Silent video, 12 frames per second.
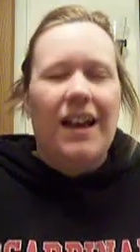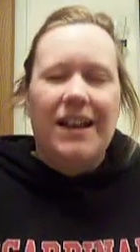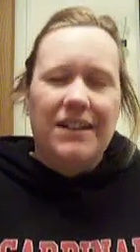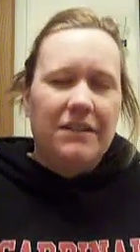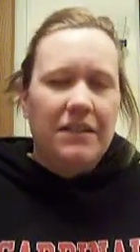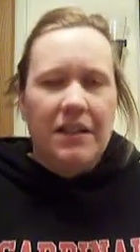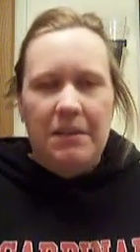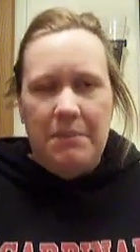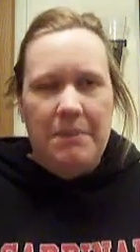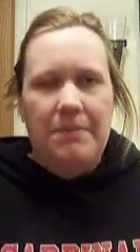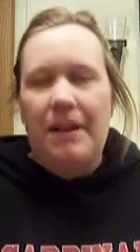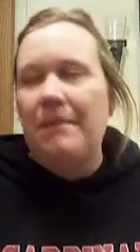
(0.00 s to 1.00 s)
I know a lot of
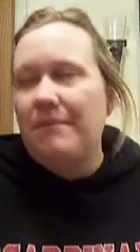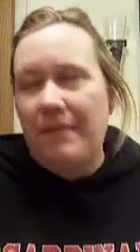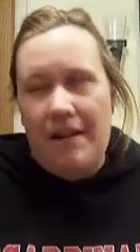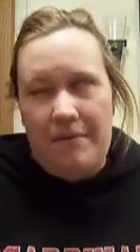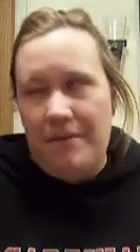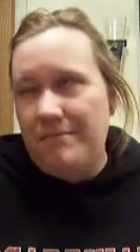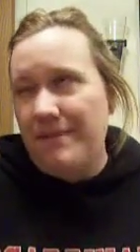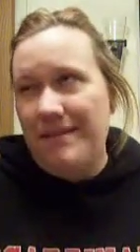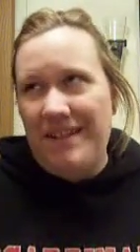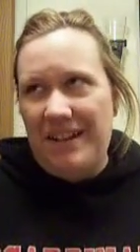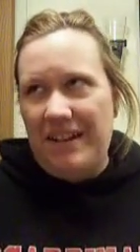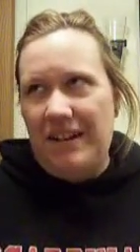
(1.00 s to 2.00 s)
people, I'm probably
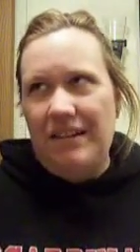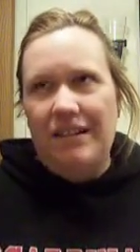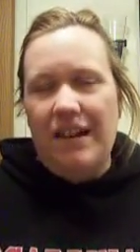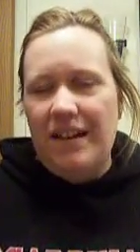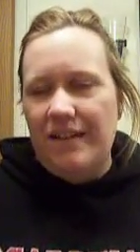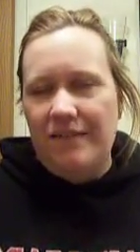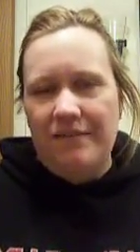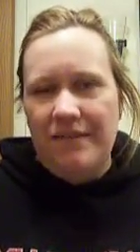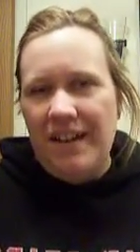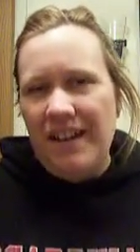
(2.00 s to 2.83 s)
going to get a lot of,